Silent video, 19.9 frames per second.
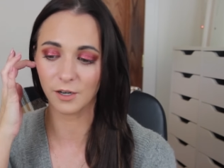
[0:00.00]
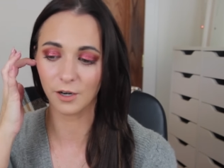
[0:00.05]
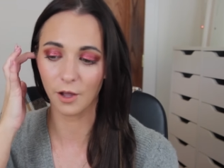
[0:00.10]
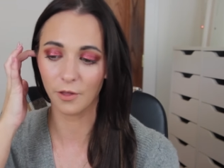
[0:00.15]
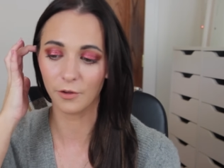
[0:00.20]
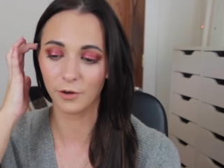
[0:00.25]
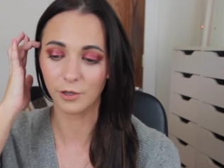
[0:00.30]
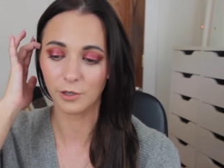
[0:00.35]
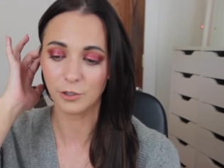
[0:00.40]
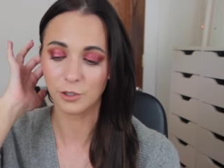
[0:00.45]
There
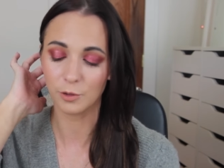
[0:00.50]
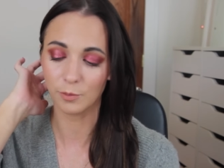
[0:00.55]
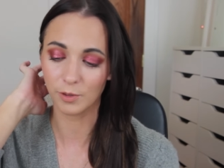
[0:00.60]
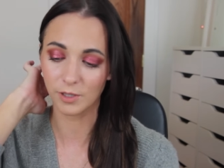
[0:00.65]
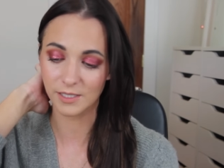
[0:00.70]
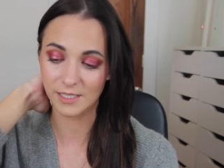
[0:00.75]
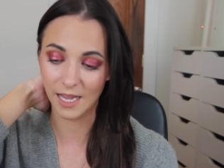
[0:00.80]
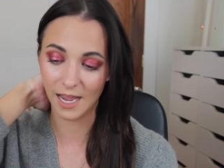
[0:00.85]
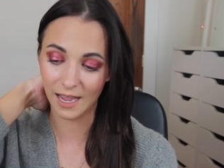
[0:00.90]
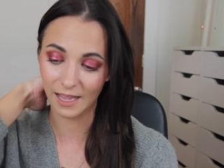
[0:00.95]
are other
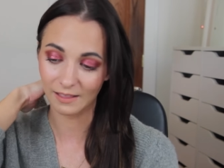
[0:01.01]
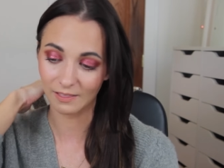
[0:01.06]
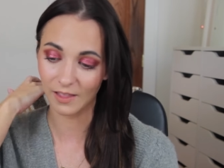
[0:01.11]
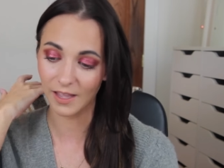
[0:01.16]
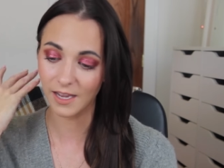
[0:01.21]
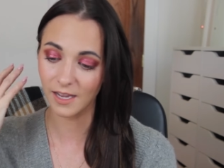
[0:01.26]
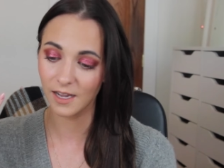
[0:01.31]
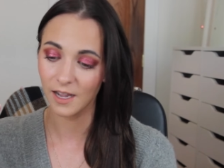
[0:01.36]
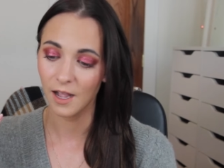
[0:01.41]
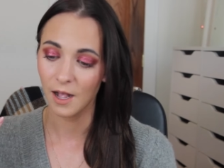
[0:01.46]
YouTubers that I
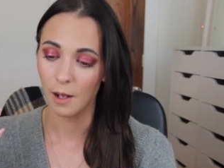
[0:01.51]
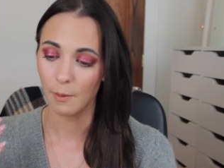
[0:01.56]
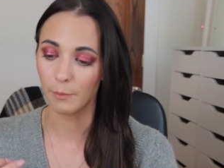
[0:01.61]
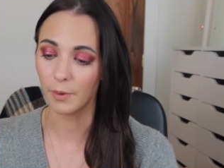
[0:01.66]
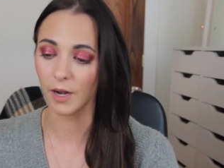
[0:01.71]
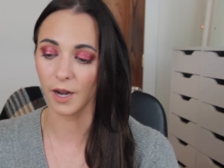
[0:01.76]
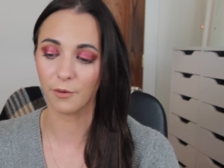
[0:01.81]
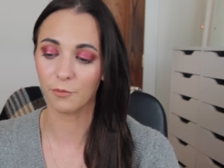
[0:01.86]
like, but